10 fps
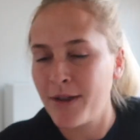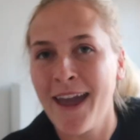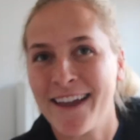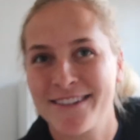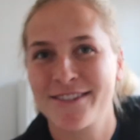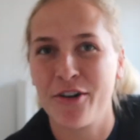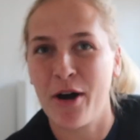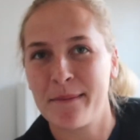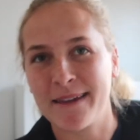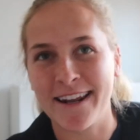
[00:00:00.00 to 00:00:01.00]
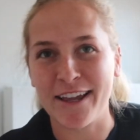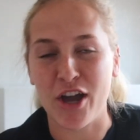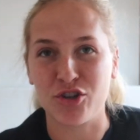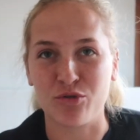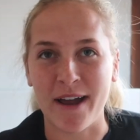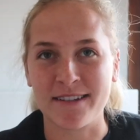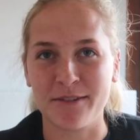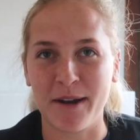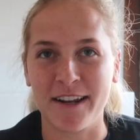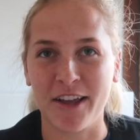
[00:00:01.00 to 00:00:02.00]
Okay, so I'm getting
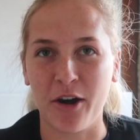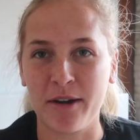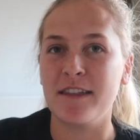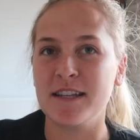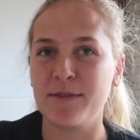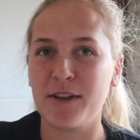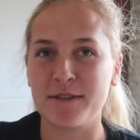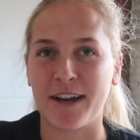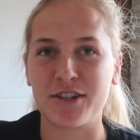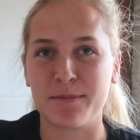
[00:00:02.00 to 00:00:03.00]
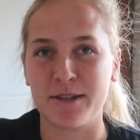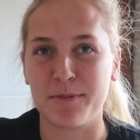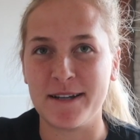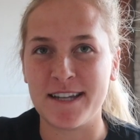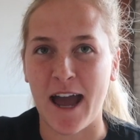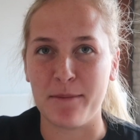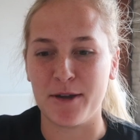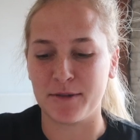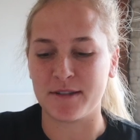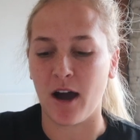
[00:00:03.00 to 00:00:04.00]
dressed and ready to go. And this video is actually sponsored by
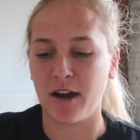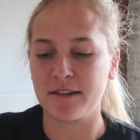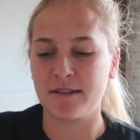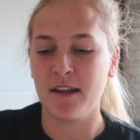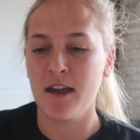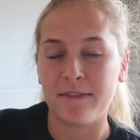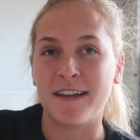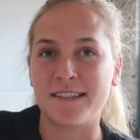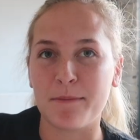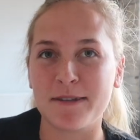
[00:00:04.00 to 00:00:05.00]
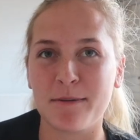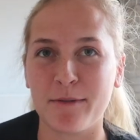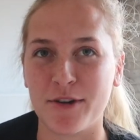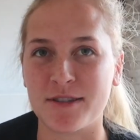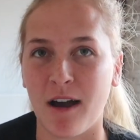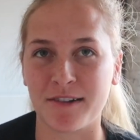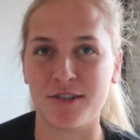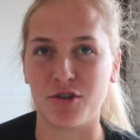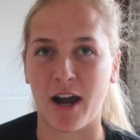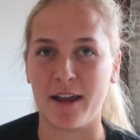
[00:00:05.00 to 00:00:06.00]
Tabio Socks. They sent me some of their
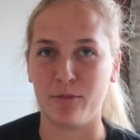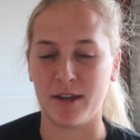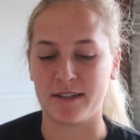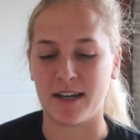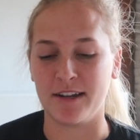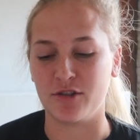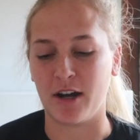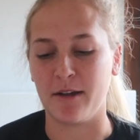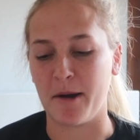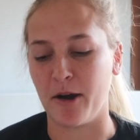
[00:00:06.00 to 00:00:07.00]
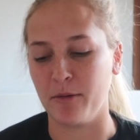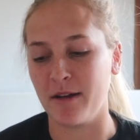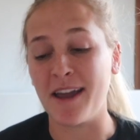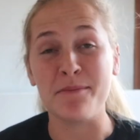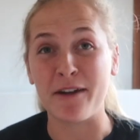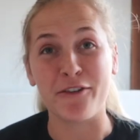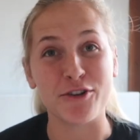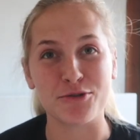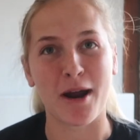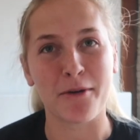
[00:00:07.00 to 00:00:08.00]
socks to try, and I'm really excited to try them out in my
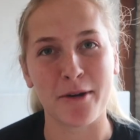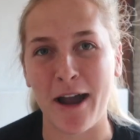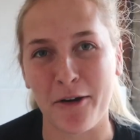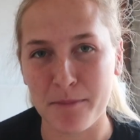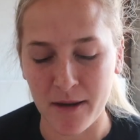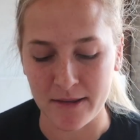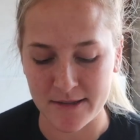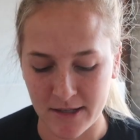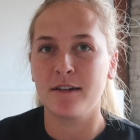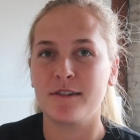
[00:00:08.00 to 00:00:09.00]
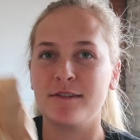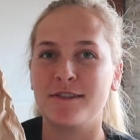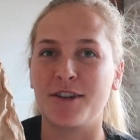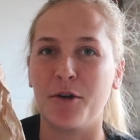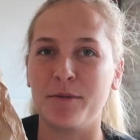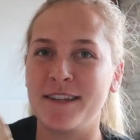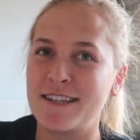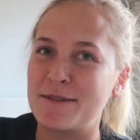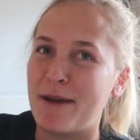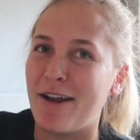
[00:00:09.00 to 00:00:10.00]
first track workout in months. So
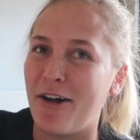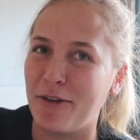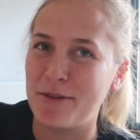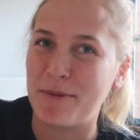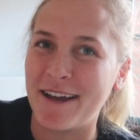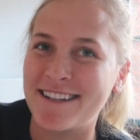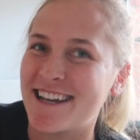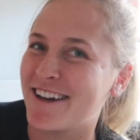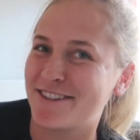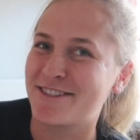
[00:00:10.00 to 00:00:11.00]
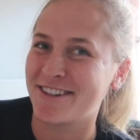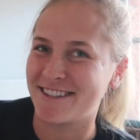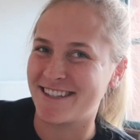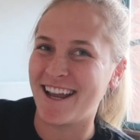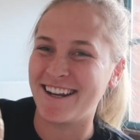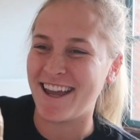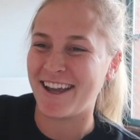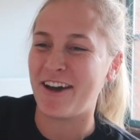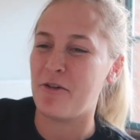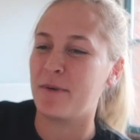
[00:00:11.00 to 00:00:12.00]
this has been all over the place. I also took this to San
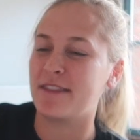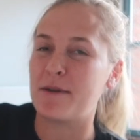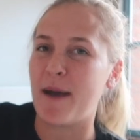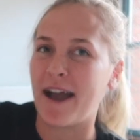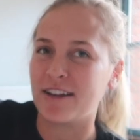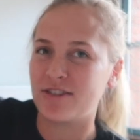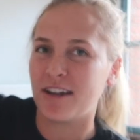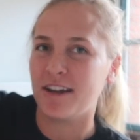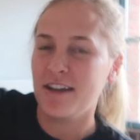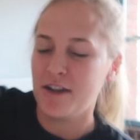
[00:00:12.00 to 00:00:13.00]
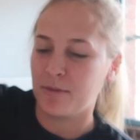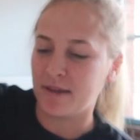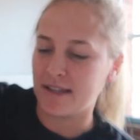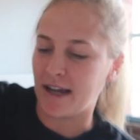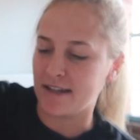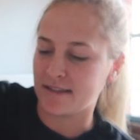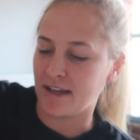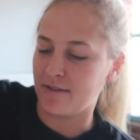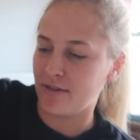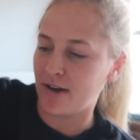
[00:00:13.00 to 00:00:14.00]
Diego, but they packaged it really
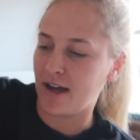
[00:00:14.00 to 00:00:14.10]
nicely. I've never